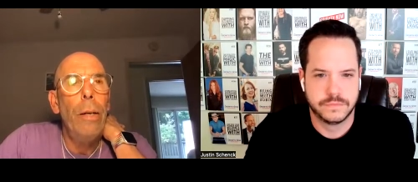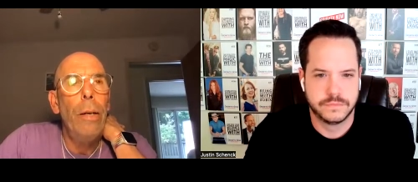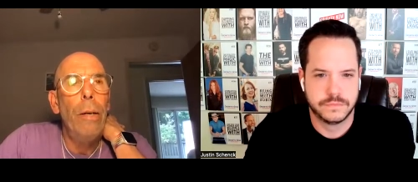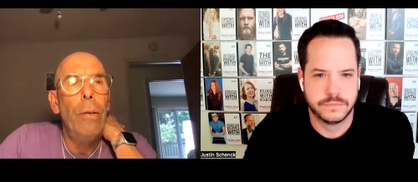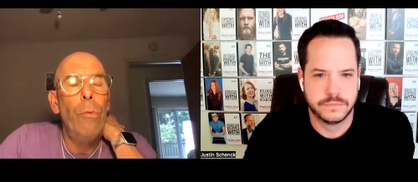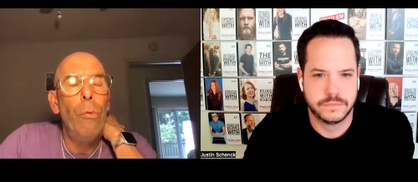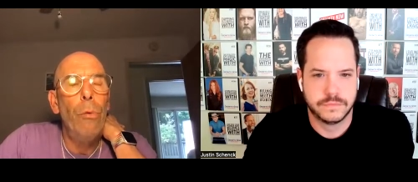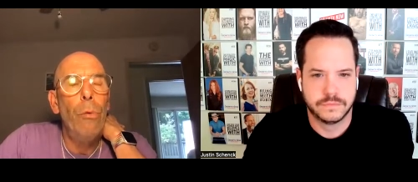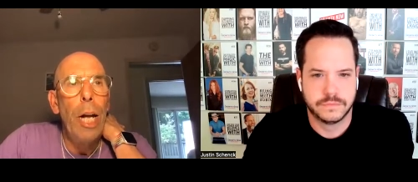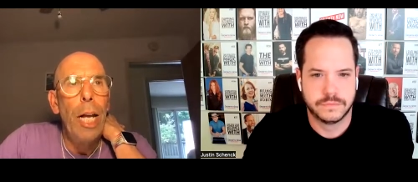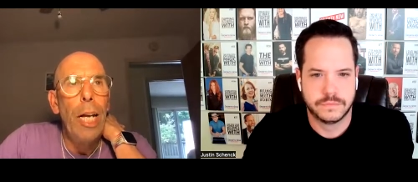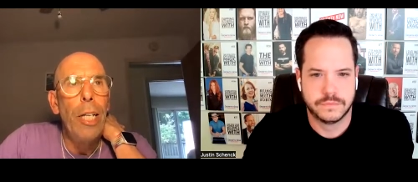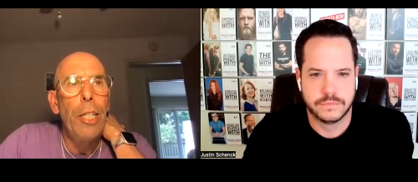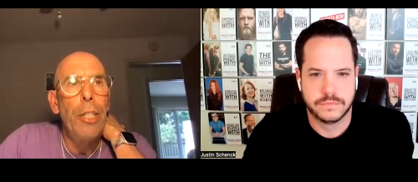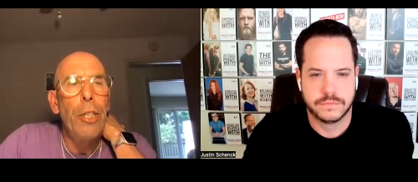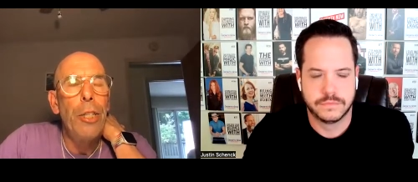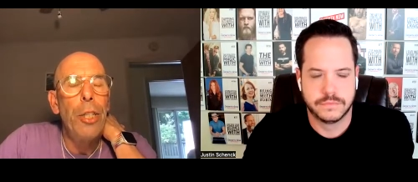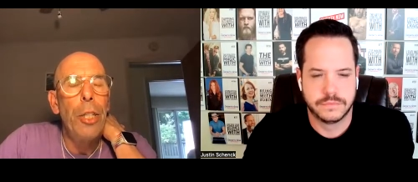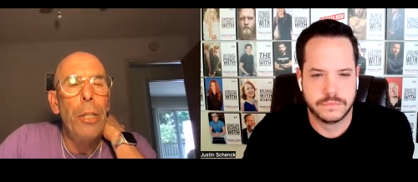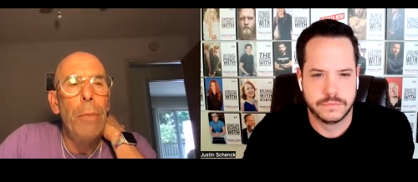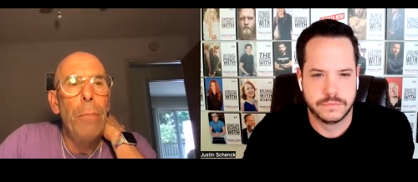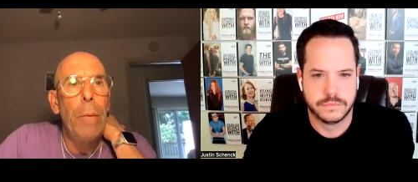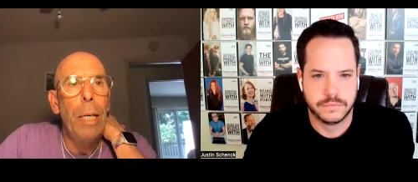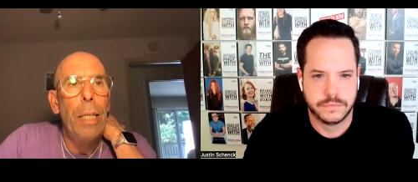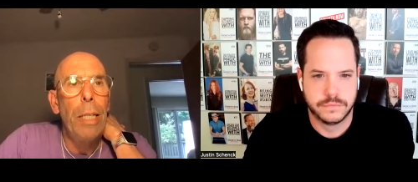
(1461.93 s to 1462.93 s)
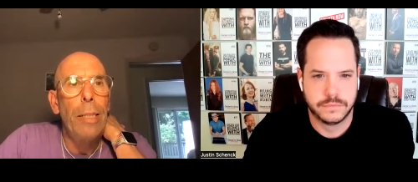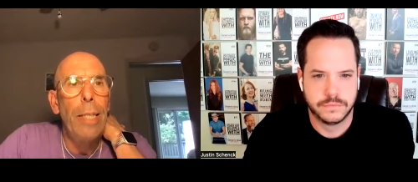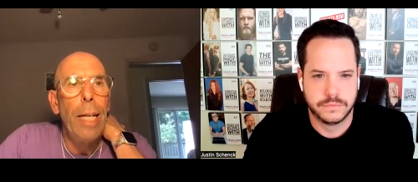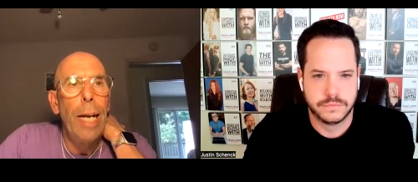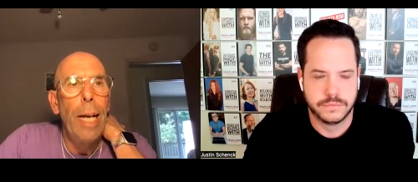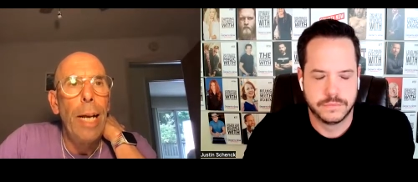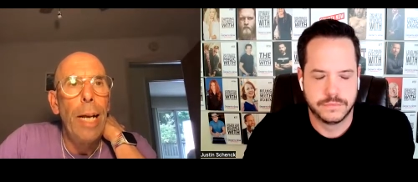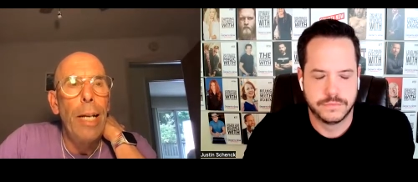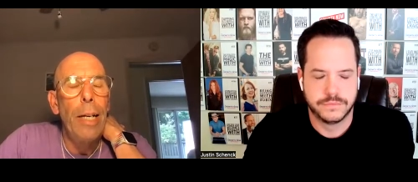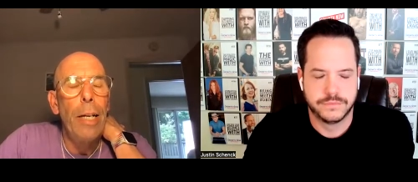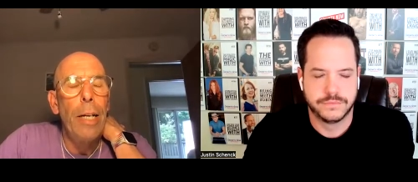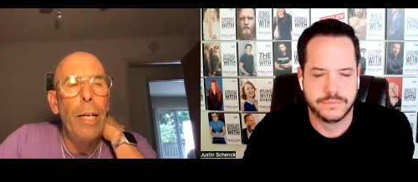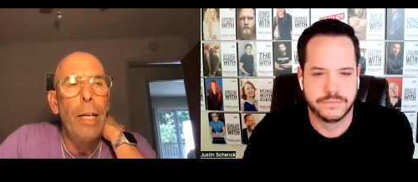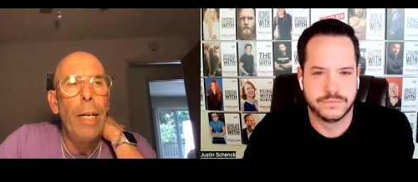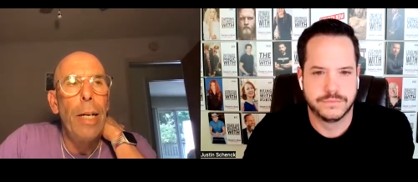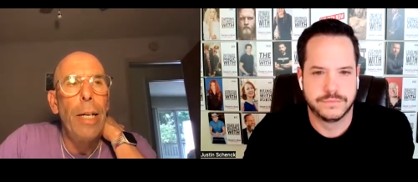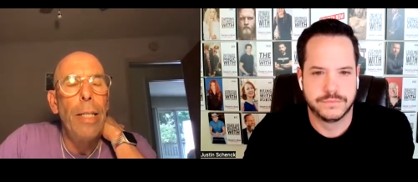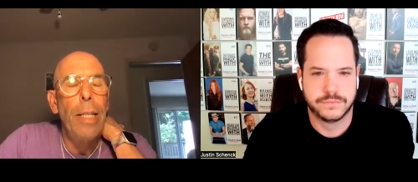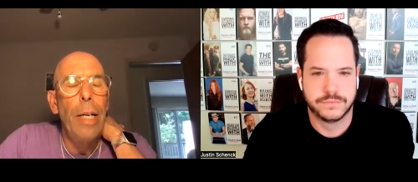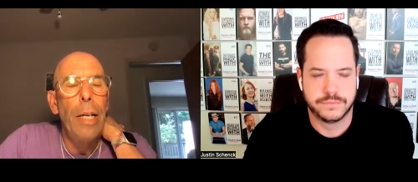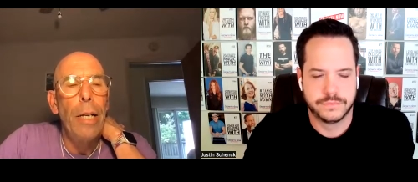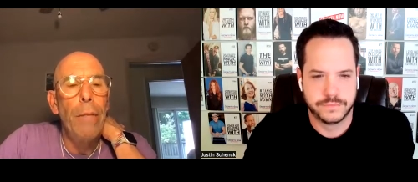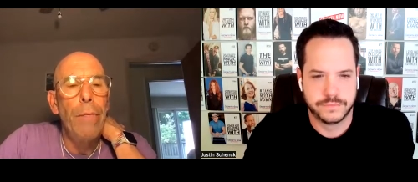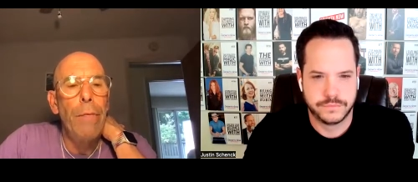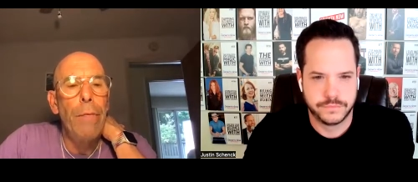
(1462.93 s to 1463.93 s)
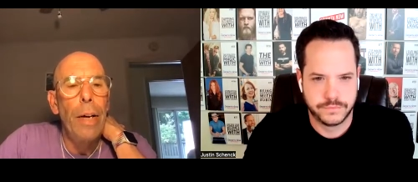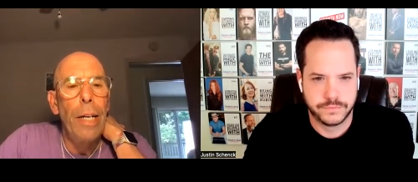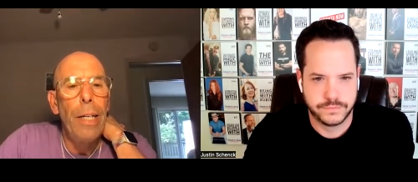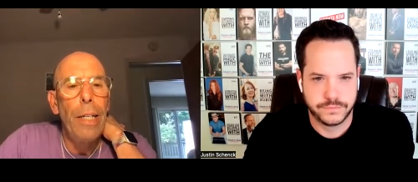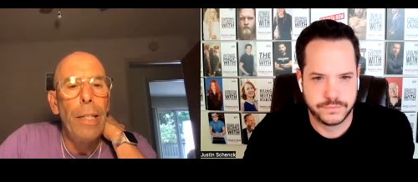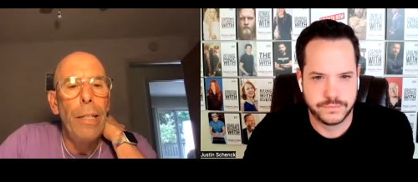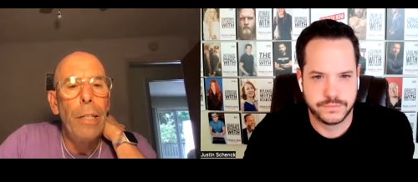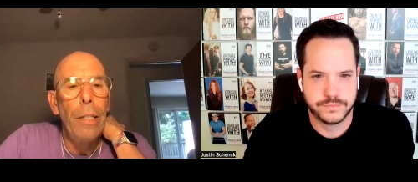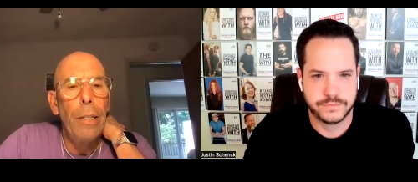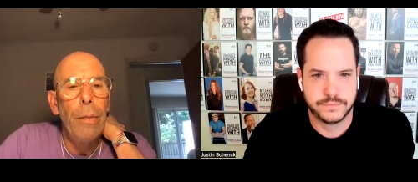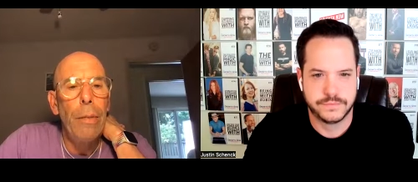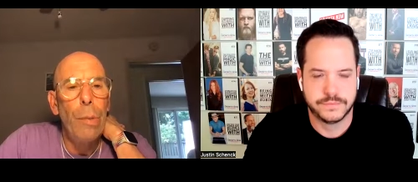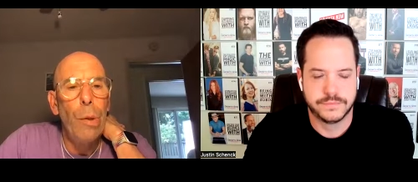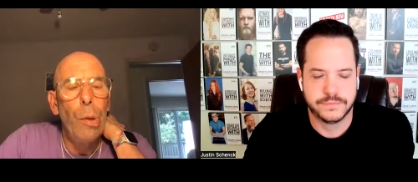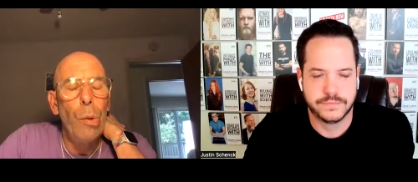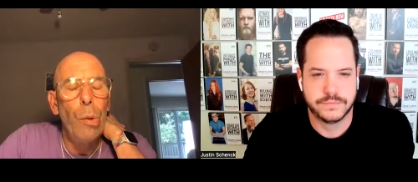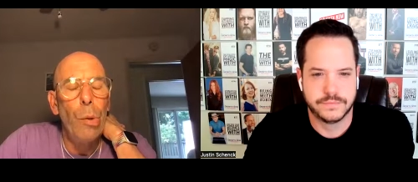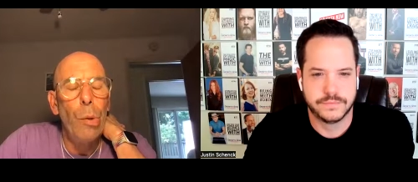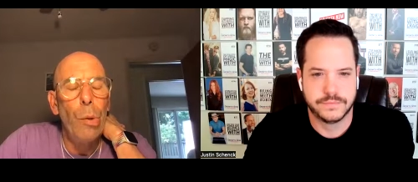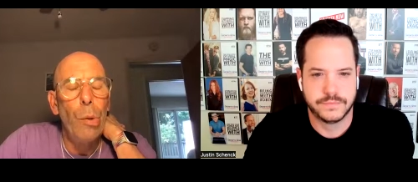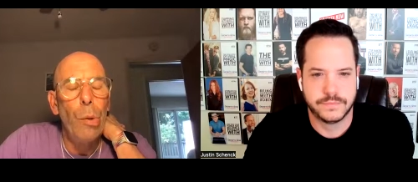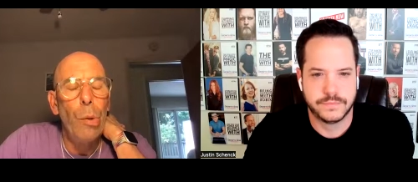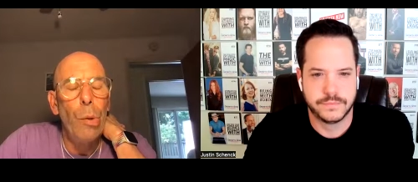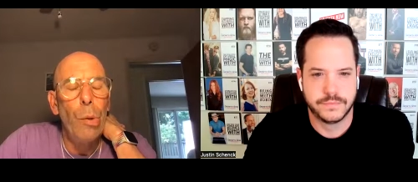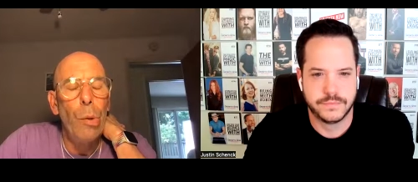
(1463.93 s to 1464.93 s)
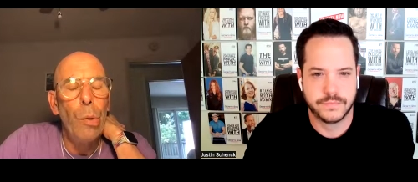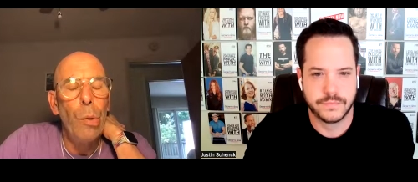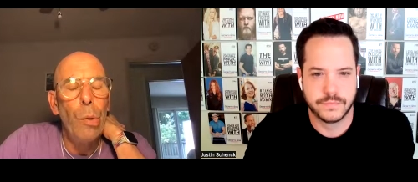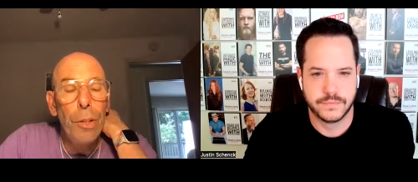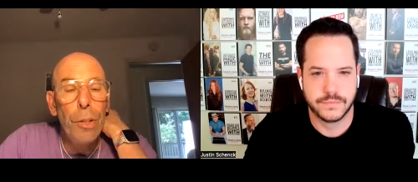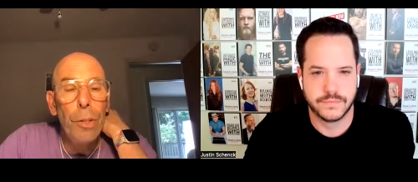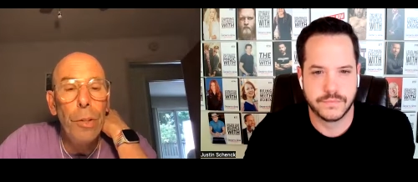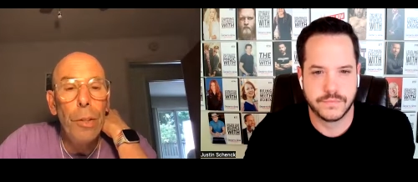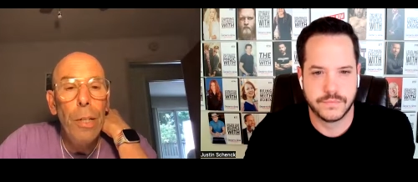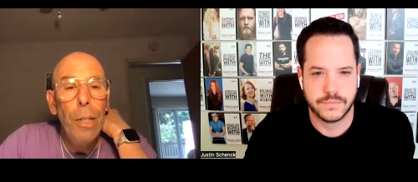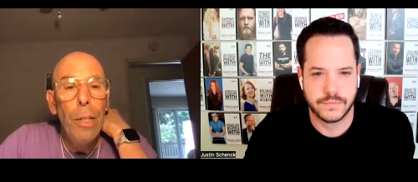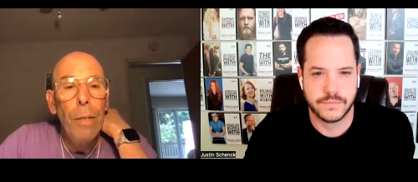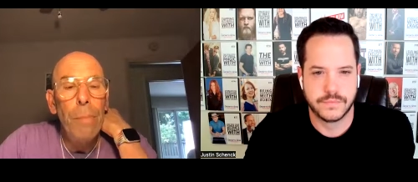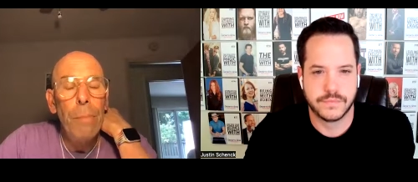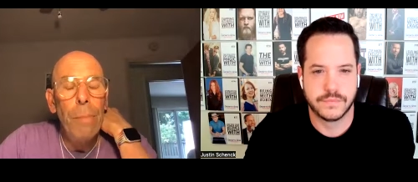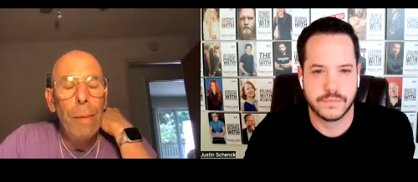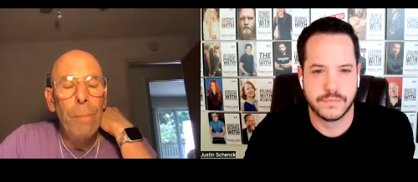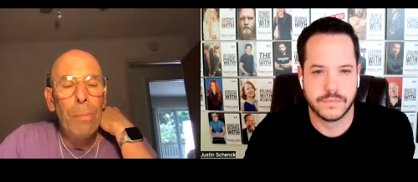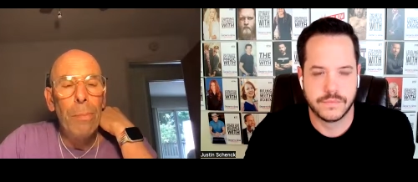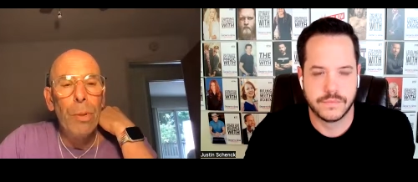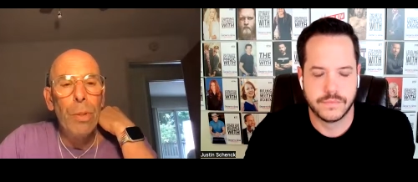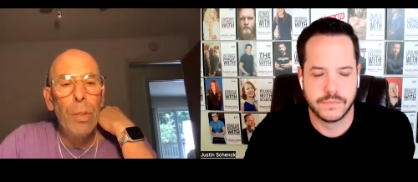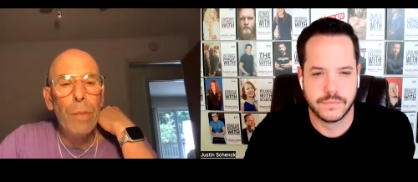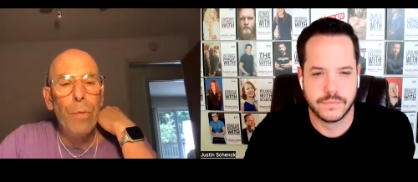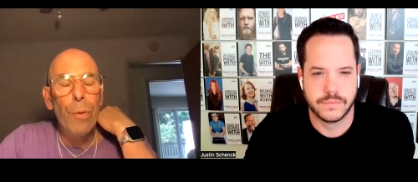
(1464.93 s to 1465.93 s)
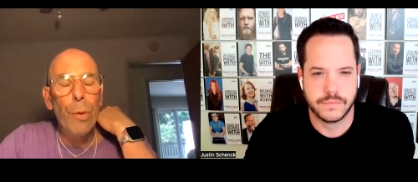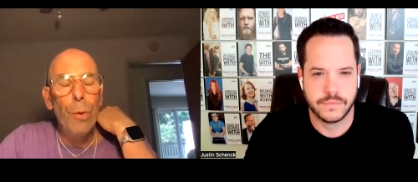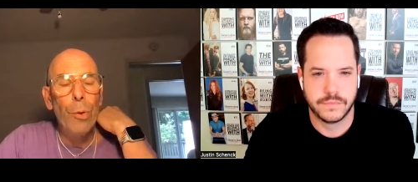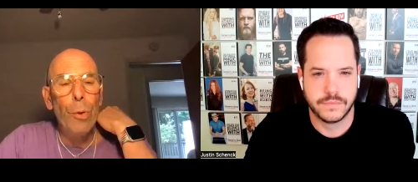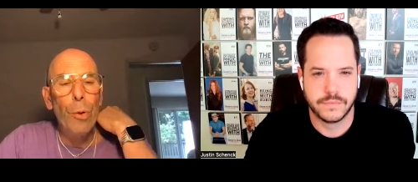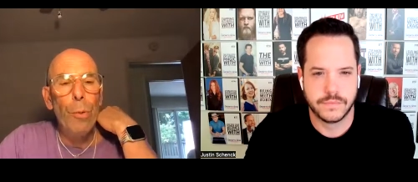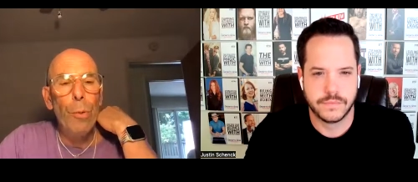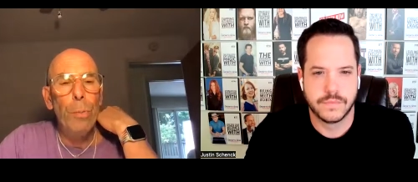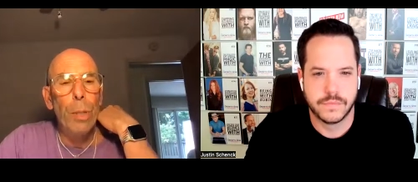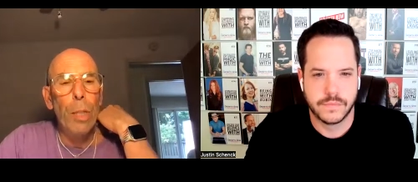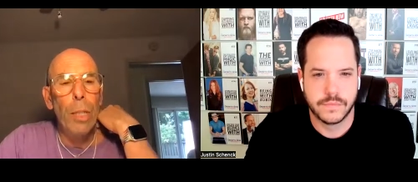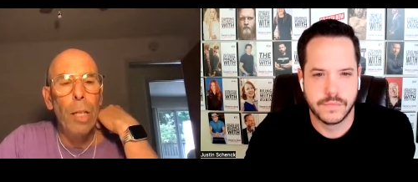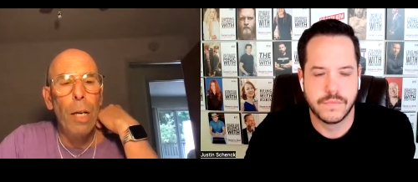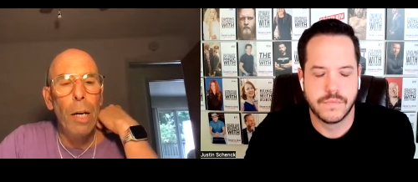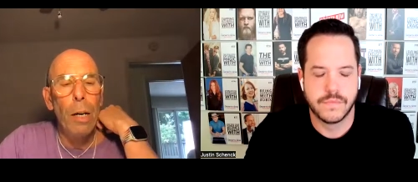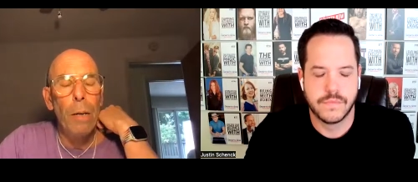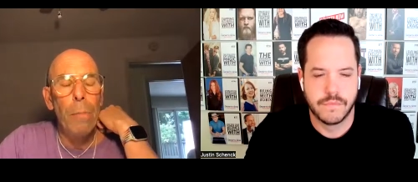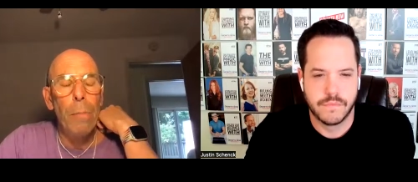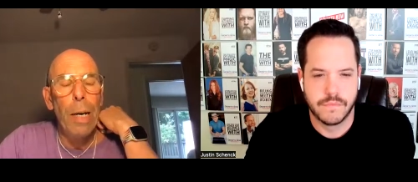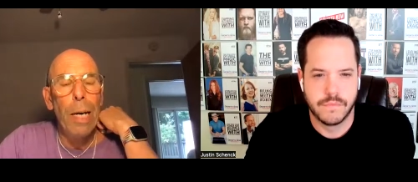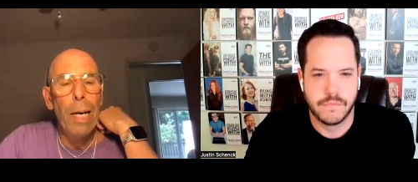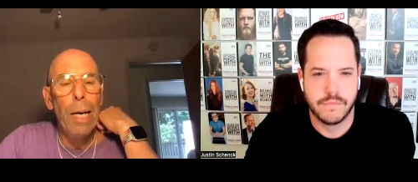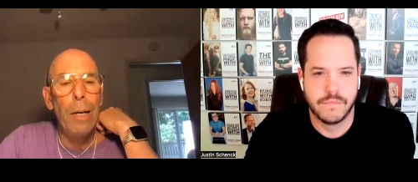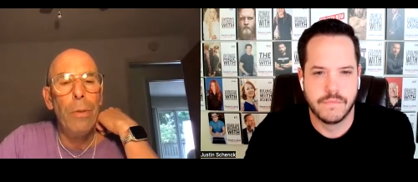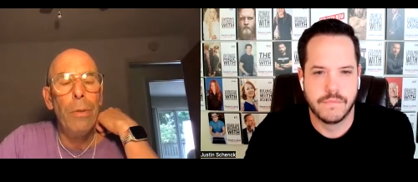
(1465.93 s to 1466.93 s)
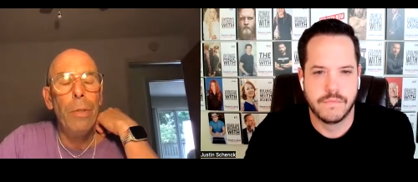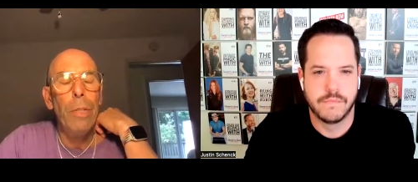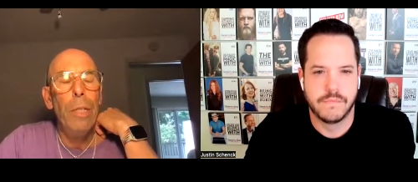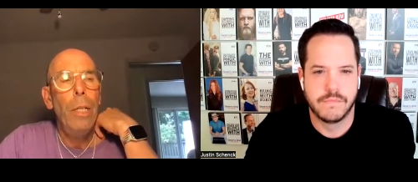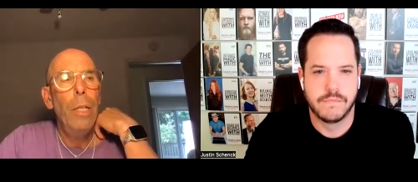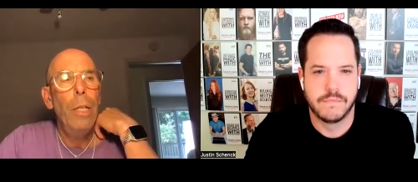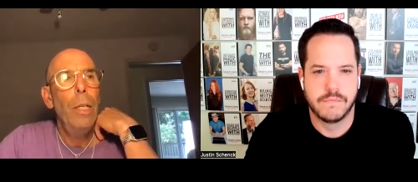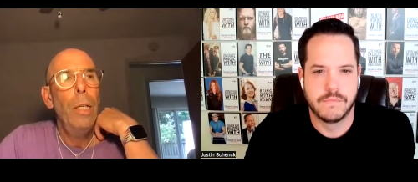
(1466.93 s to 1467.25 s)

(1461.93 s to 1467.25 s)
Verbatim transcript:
Speaker 1: ranch in Montana, and they invited some of the wealthier members of the group to come out